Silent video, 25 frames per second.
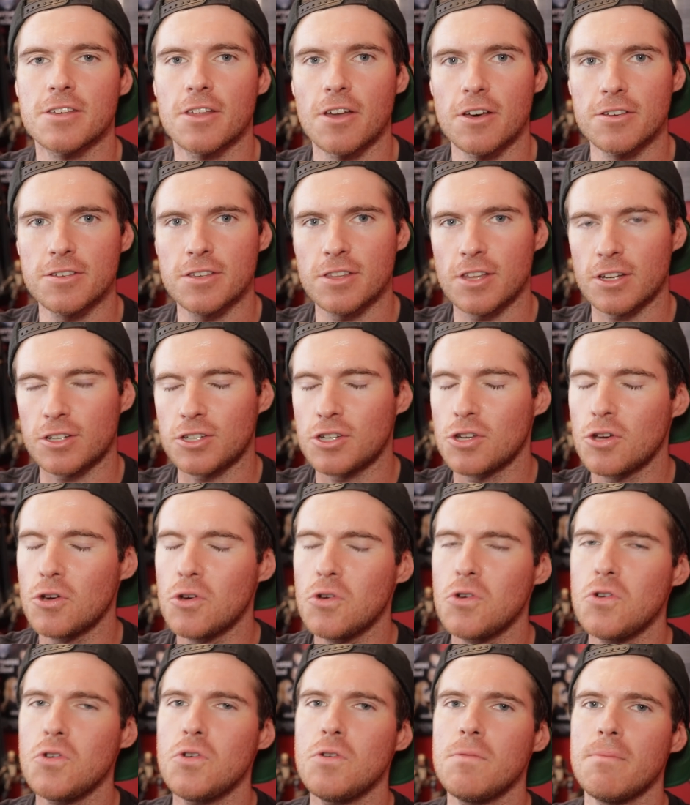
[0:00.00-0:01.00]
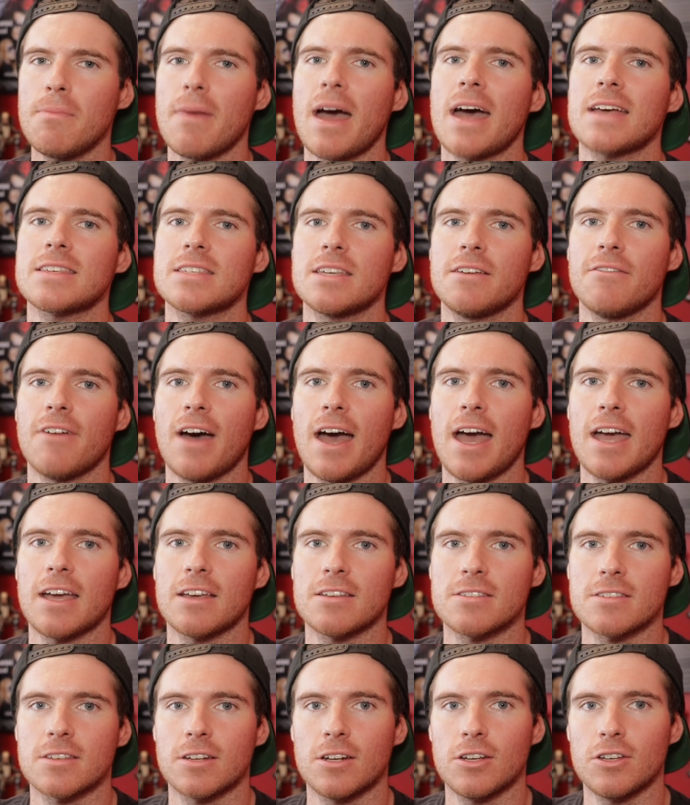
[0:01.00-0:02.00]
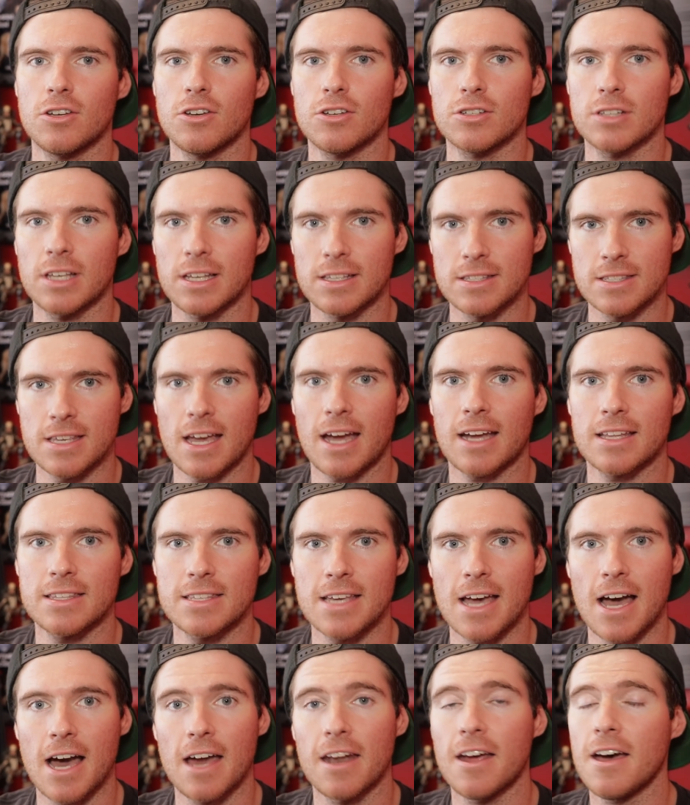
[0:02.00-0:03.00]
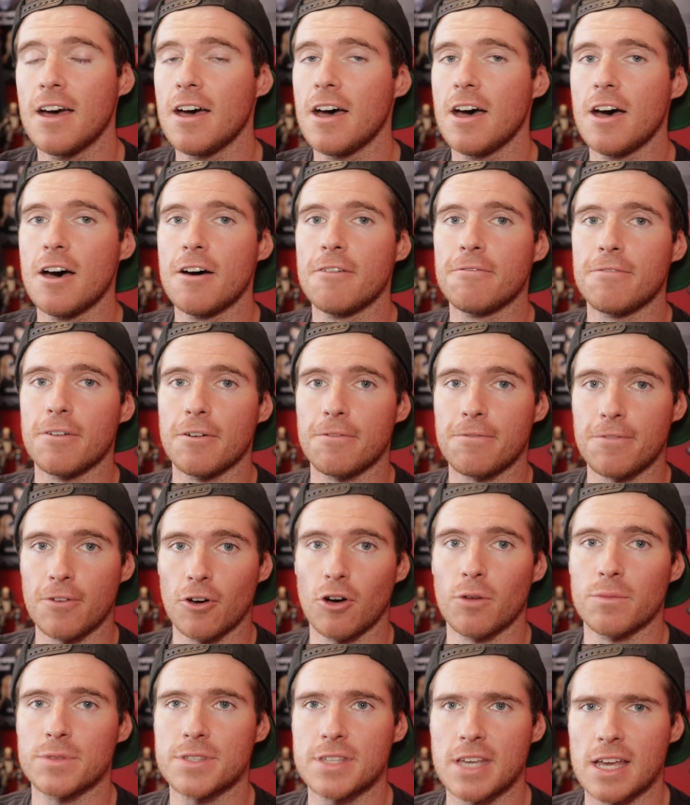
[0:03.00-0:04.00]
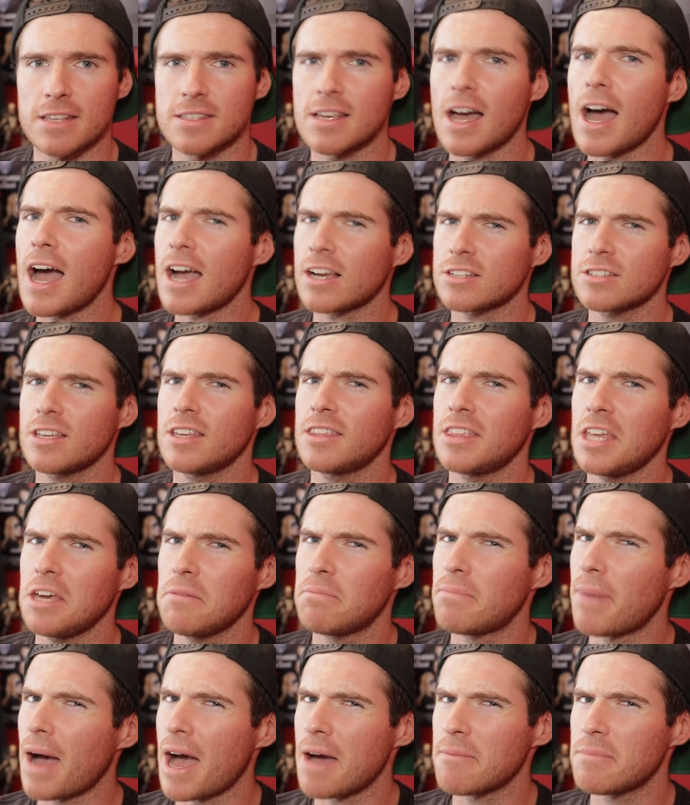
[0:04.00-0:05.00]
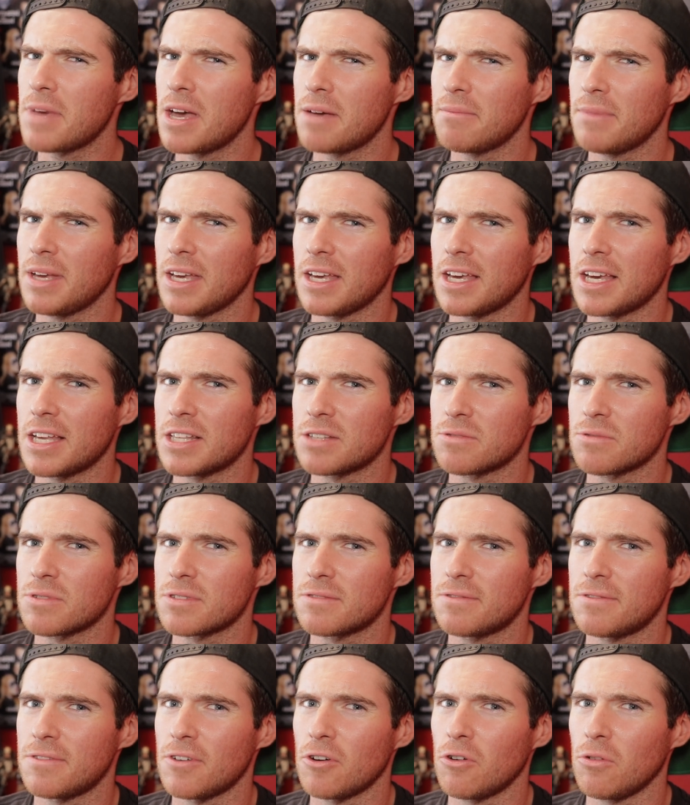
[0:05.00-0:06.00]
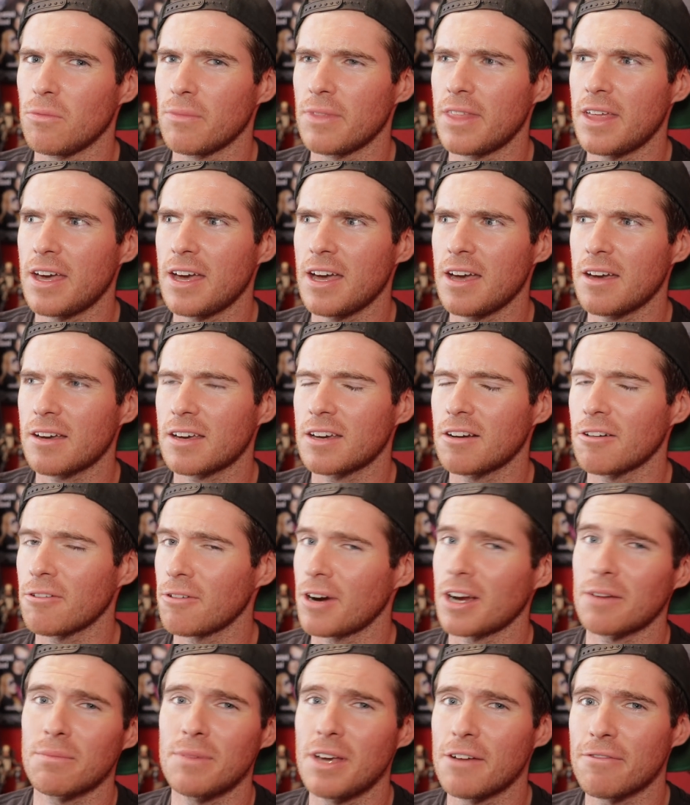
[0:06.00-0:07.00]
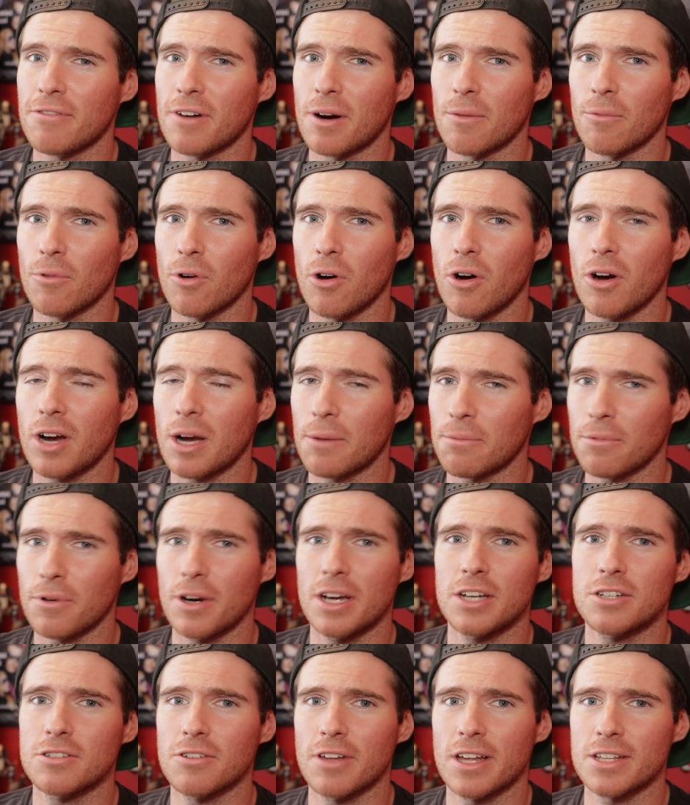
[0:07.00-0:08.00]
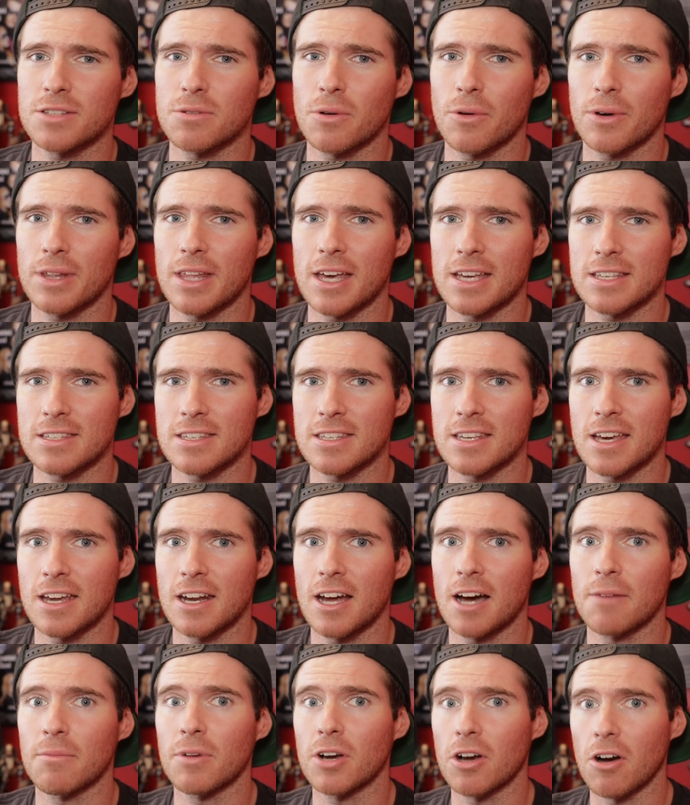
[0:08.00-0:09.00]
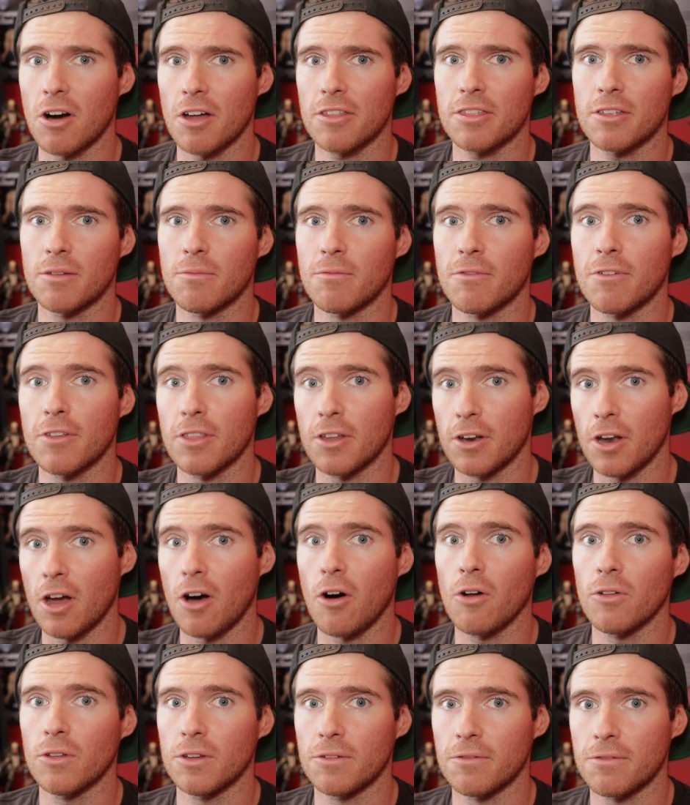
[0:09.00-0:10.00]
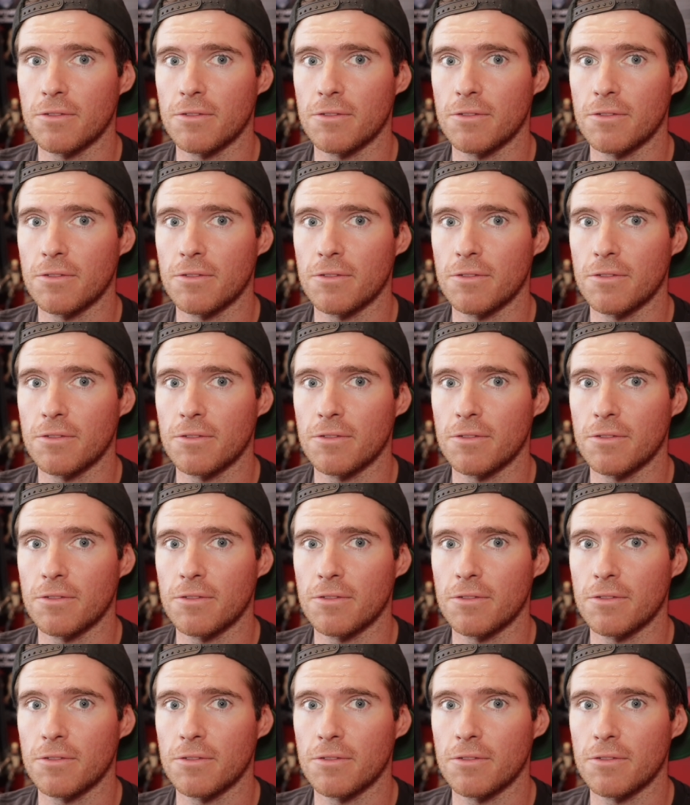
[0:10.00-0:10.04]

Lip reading: those are the two massive hangars that are usually decked out for film sets. I actually think Batman Begins was filmed there. Correct me if I'm wrong. I'm pretty sure that's where they set up Gotham for the Nolan